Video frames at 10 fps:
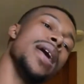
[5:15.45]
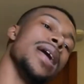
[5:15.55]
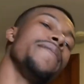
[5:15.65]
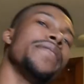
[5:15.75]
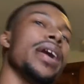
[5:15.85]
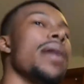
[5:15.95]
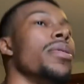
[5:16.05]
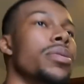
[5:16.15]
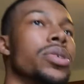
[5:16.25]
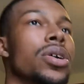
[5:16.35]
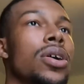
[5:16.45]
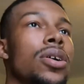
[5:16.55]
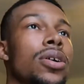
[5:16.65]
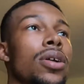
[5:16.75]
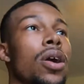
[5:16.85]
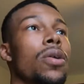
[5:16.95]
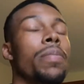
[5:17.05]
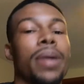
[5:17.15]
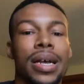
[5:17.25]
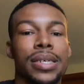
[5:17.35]
And I forgot what it was called. Oh,
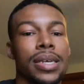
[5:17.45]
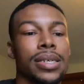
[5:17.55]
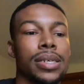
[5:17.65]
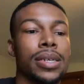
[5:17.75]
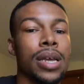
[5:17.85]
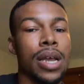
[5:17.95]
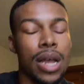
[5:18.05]
processing.